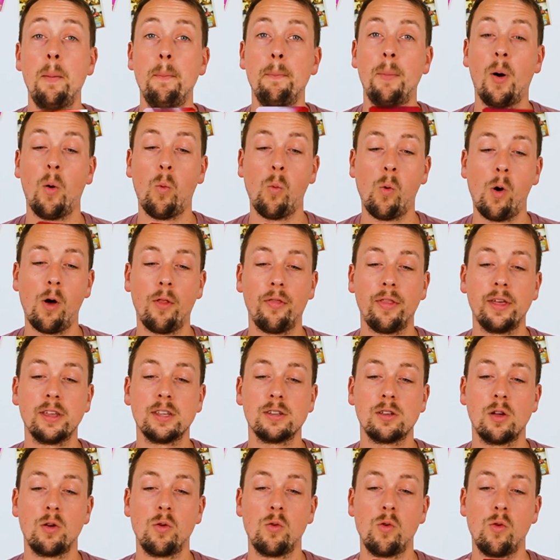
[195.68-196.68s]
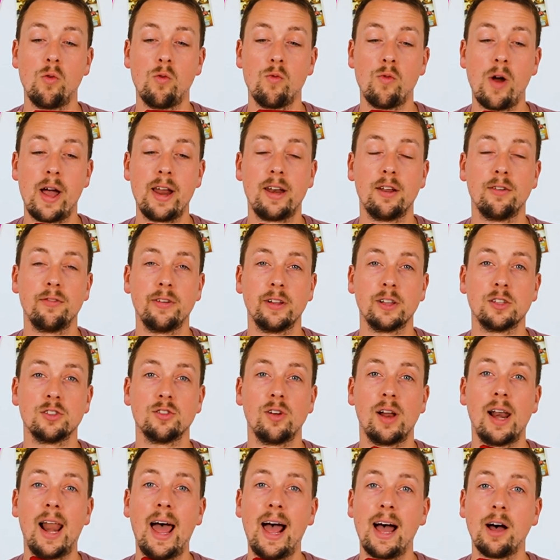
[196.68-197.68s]
But what this red
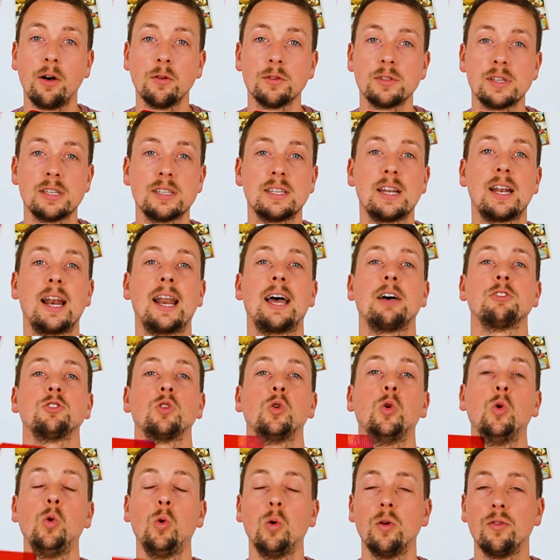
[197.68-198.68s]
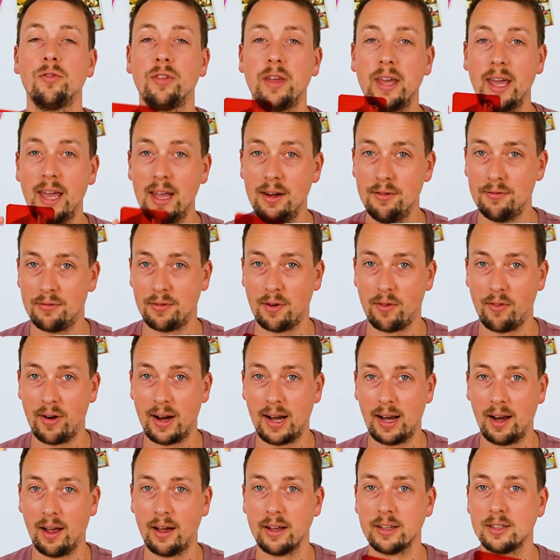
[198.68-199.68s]
filter allows is it allows all of the
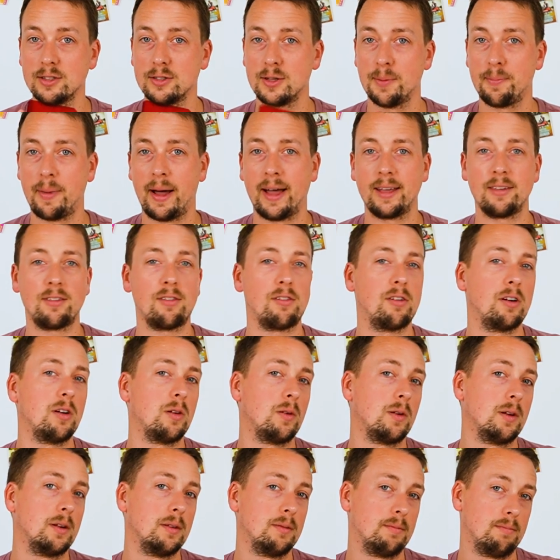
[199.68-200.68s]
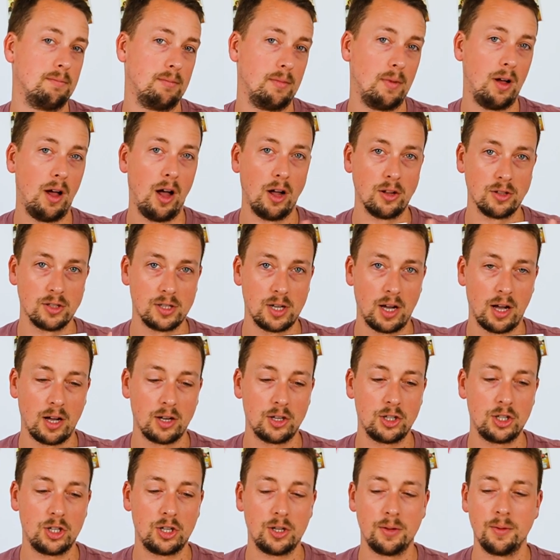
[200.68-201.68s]
infrared light to pass through
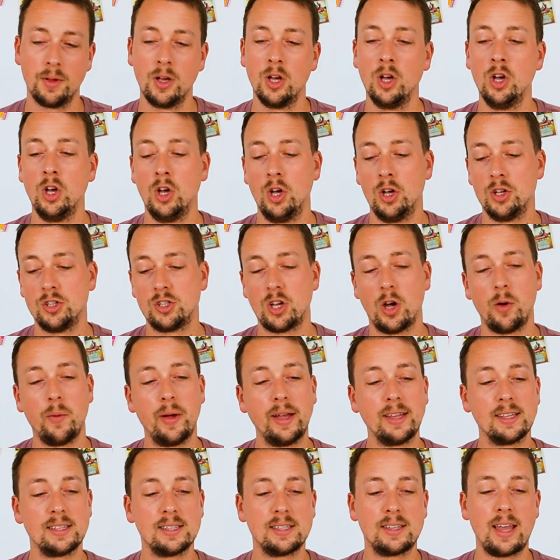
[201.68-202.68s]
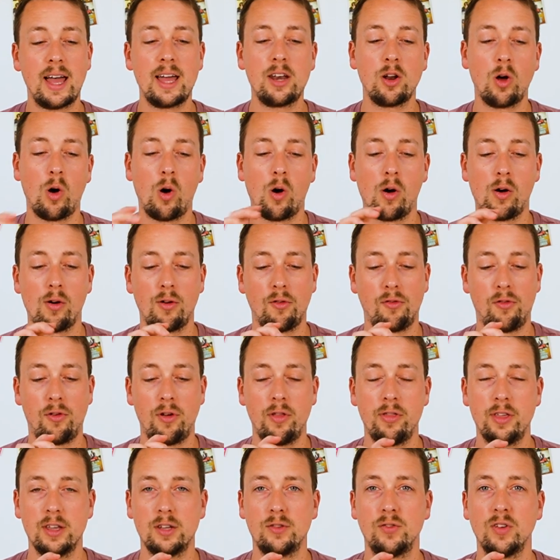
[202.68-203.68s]
untouched. So instead of
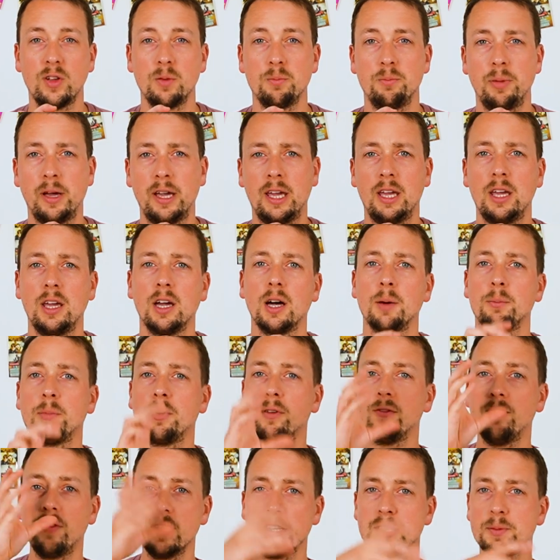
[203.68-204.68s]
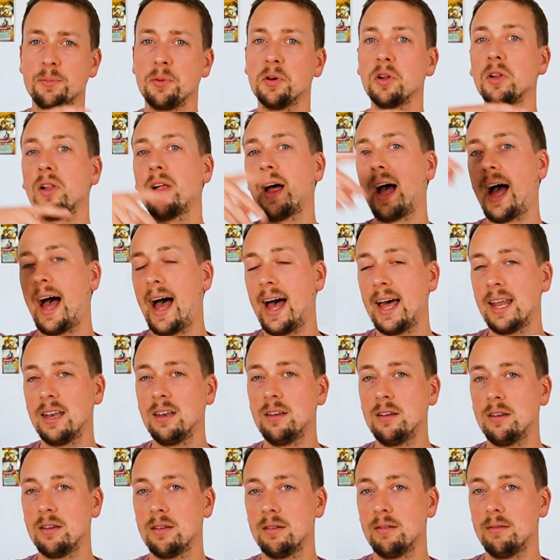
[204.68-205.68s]
this film picking up visible
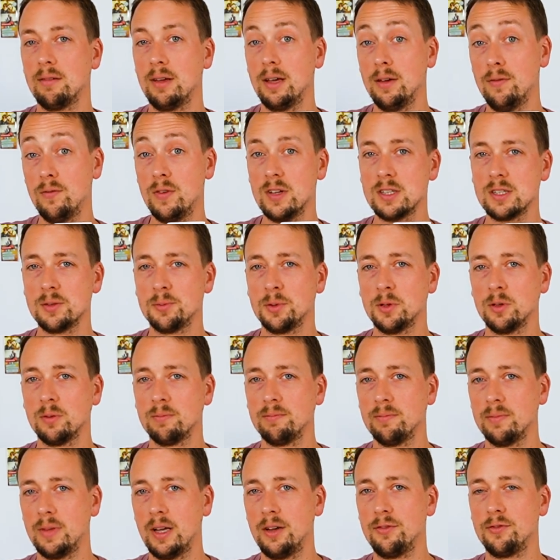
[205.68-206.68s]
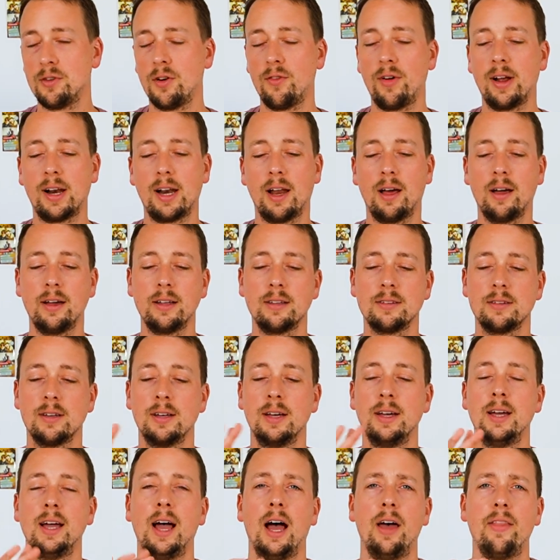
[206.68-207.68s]
and invisible infrared light,
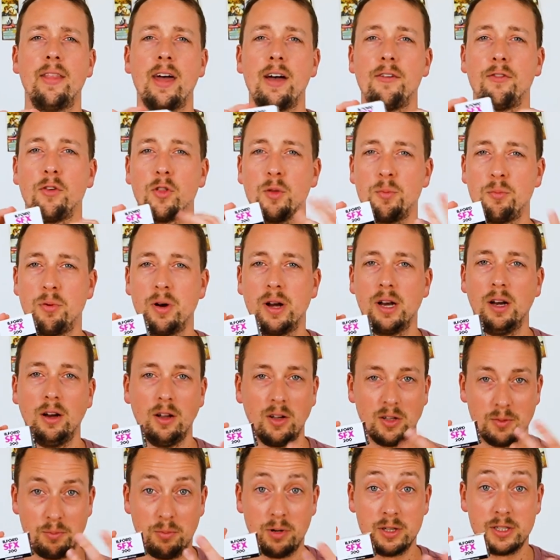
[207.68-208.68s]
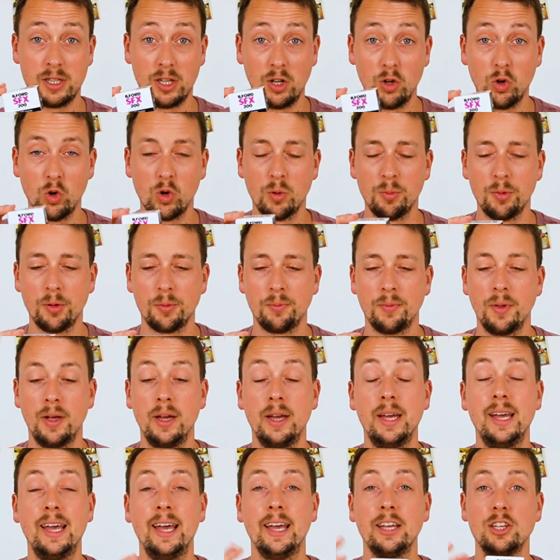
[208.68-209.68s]
and therefore the print looks pretty normal,
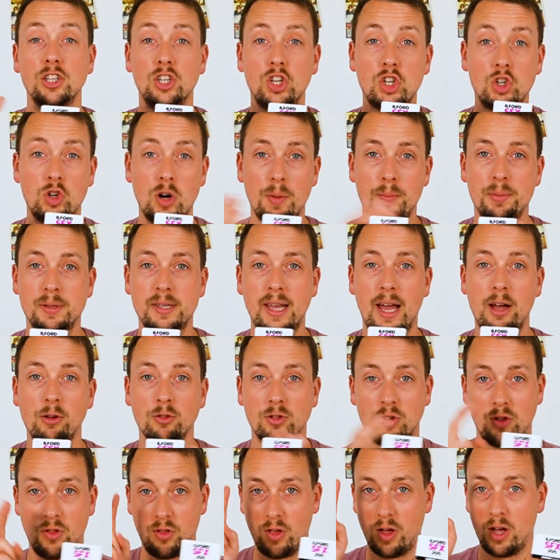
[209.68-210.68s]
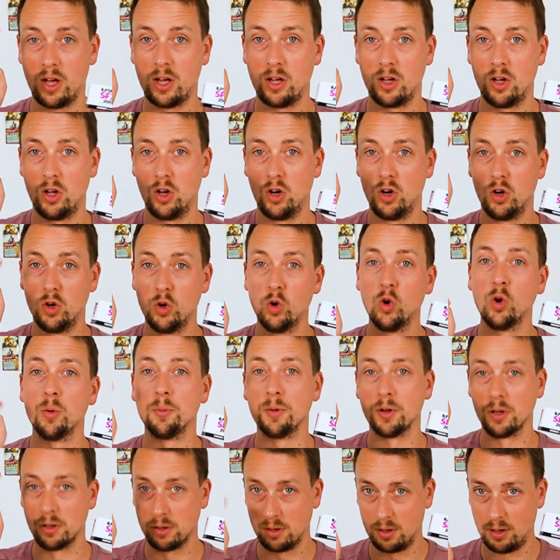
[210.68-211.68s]
it strips out the
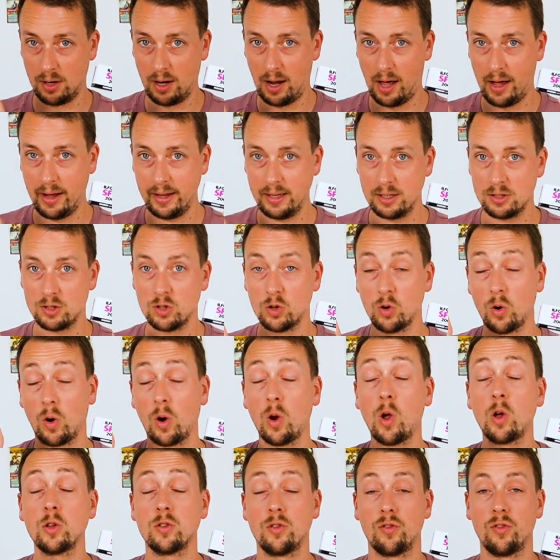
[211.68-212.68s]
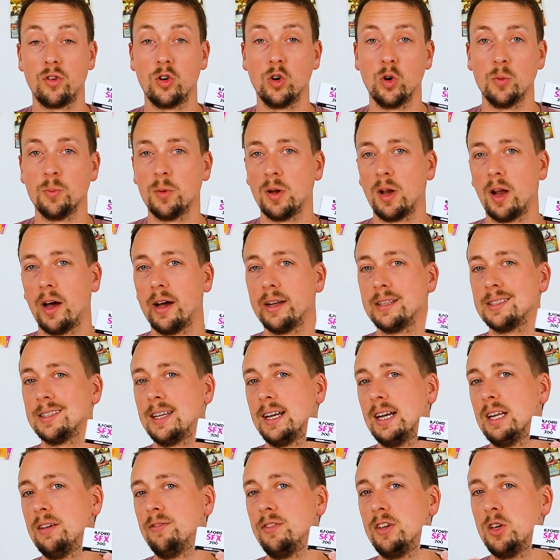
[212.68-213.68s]
normal light, or a lot of the normal light,
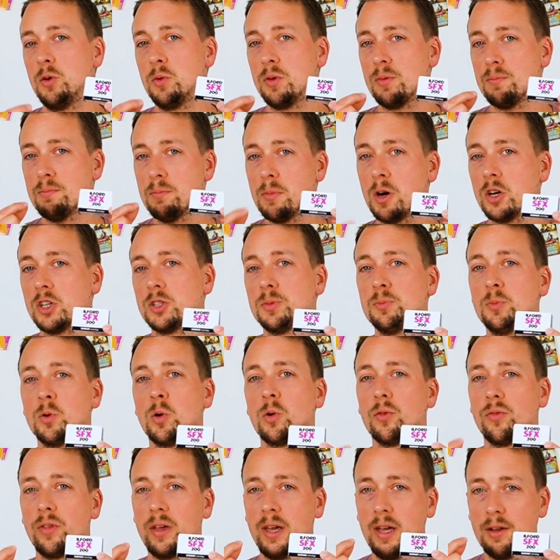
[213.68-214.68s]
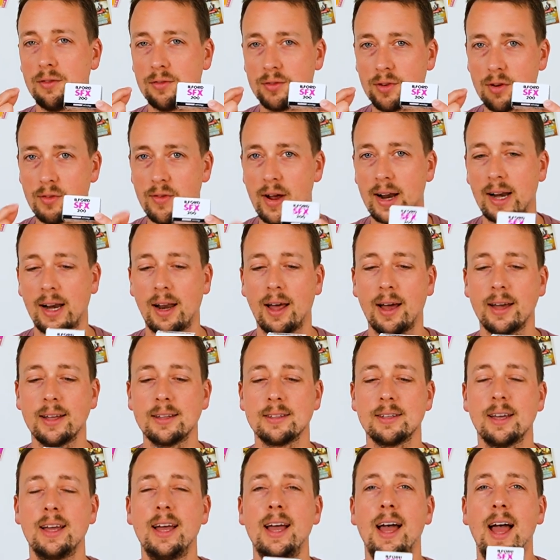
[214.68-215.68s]
leaving you with much more of the infrared
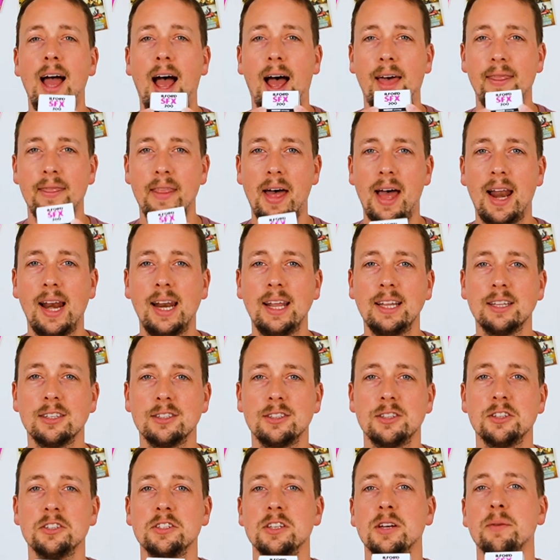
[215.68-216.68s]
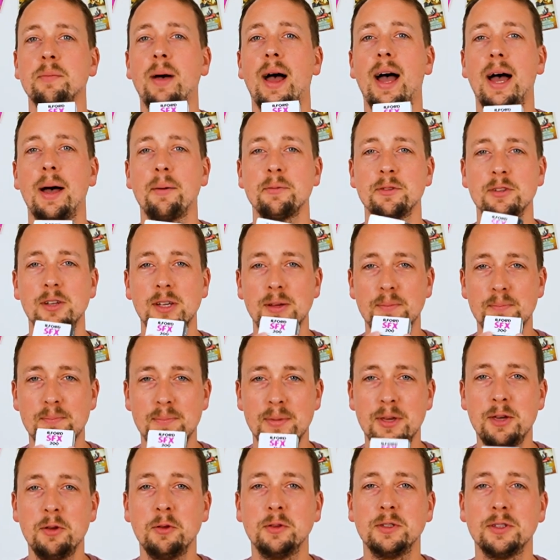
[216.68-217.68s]
light. And that leads to some absolutely
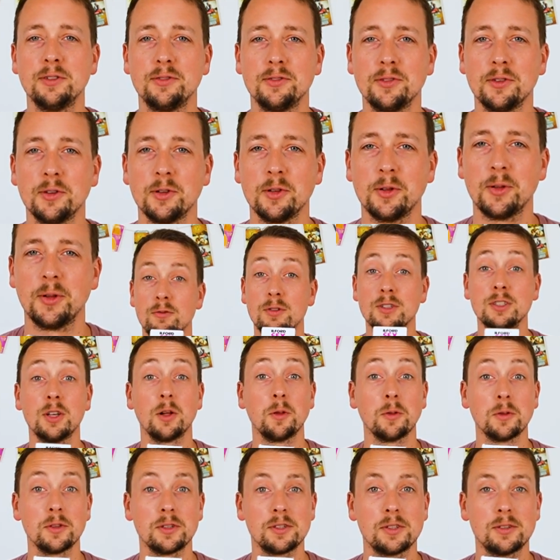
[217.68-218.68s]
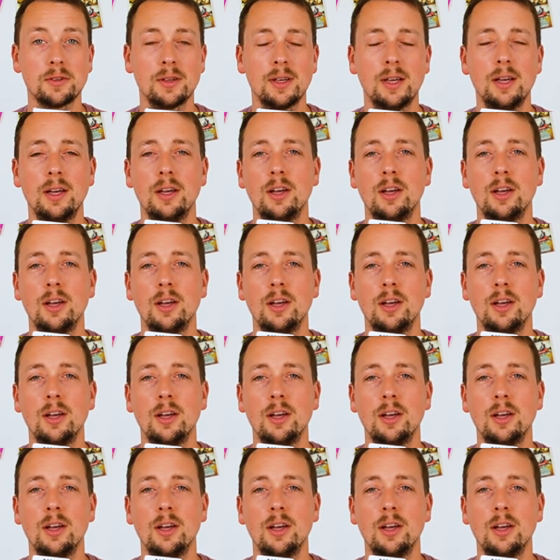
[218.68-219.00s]
beautiful results.